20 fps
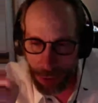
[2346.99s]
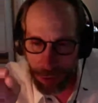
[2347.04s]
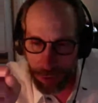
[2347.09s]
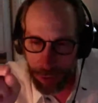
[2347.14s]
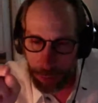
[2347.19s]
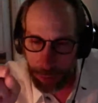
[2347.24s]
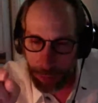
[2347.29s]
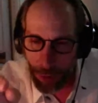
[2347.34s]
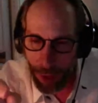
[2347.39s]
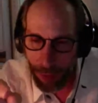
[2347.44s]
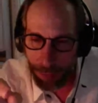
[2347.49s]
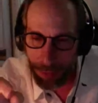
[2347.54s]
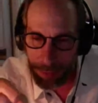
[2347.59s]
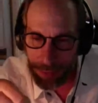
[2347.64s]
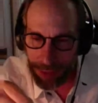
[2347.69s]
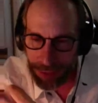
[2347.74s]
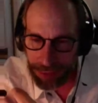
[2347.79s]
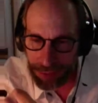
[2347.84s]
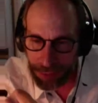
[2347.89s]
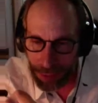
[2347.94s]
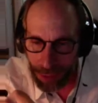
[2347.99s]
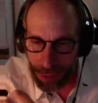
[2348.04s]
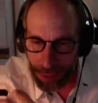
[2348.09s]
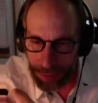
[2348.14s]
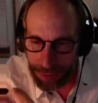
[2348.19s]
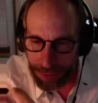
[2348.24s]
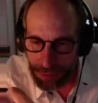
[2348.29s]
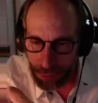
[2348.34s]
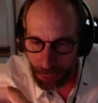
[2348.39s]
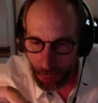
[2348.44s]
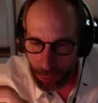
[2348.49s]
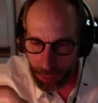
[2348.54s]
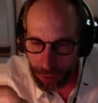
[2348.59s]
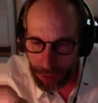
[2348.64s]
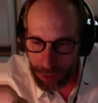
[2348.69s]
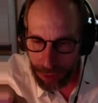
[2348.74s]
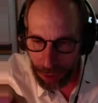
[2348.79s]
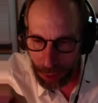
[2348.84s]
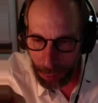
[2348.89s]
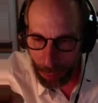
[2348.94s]
The problem is, these are only
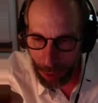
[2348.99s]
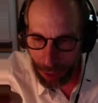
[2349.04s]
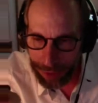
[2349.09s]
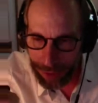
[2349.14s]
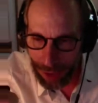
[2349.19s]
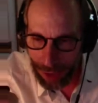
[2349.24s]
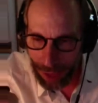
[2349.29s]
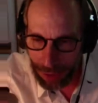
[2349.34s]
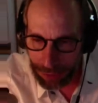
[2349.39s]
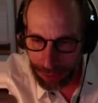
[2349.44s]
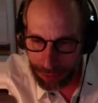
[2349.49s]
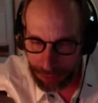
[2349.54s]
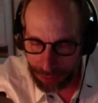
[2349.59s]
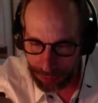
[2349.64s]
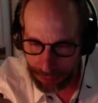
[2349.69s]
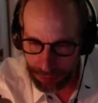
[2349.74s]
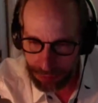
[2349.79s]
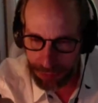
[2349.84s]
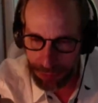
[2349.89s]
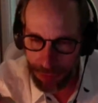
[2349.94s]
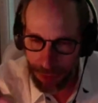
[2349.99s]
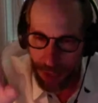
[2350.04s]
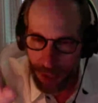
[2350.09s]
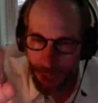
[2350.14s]
nearby galaxies.